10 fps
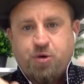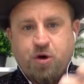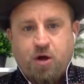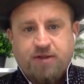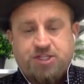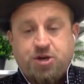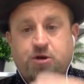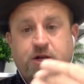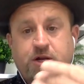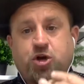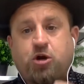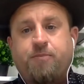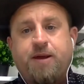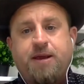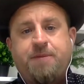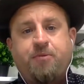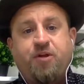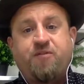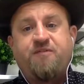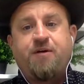And all of a sudden, you're going to start to bring in people that
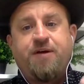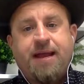are very